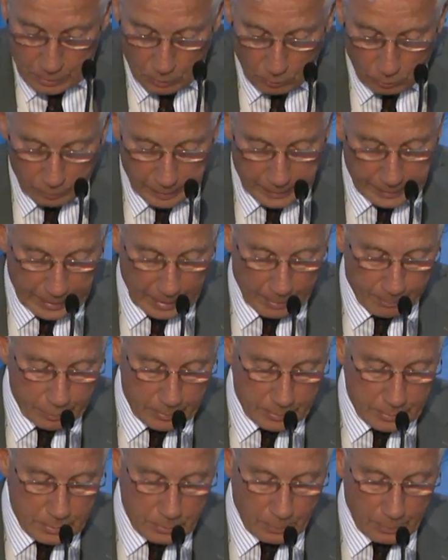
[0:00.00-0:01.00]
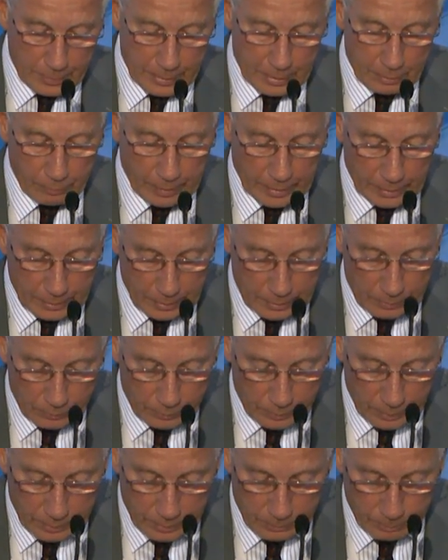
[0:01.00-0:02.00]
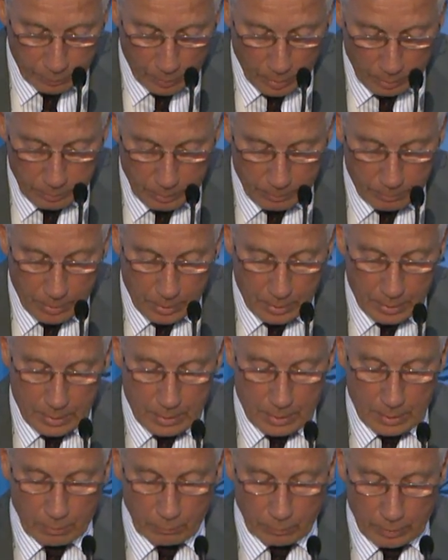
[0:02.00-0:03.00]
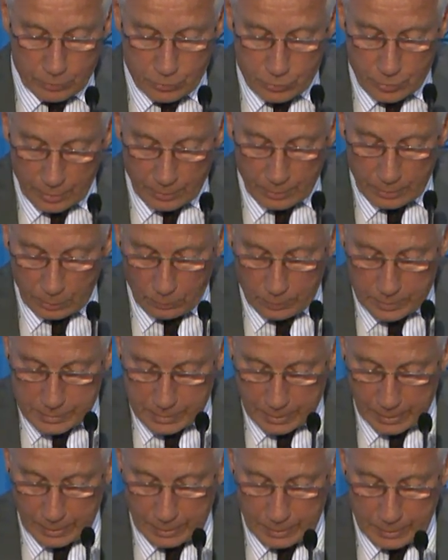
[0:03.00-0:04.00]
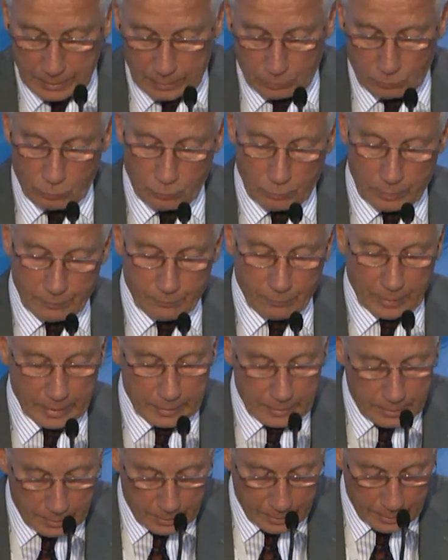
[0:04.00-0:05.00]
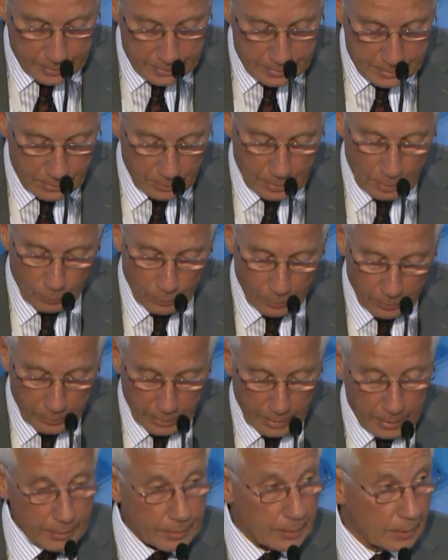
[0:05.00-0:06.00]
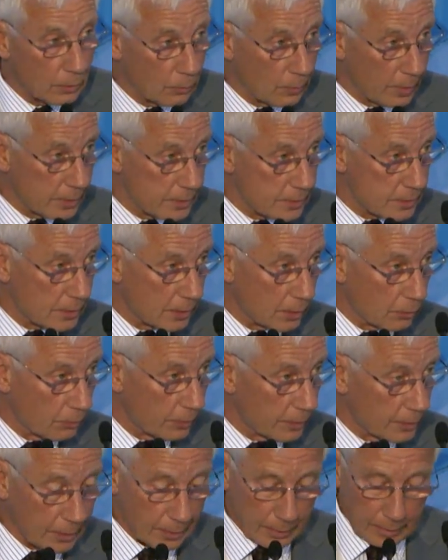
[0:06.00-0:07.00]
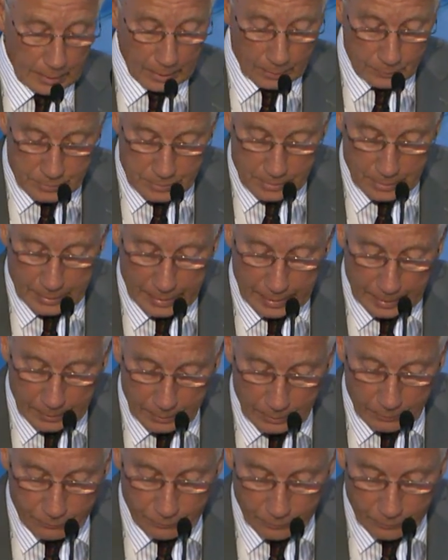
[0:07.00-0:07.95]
already happened with the Iranian nuclear problem. Russia and the USA need to revitalize their work at the UN Security Council." End of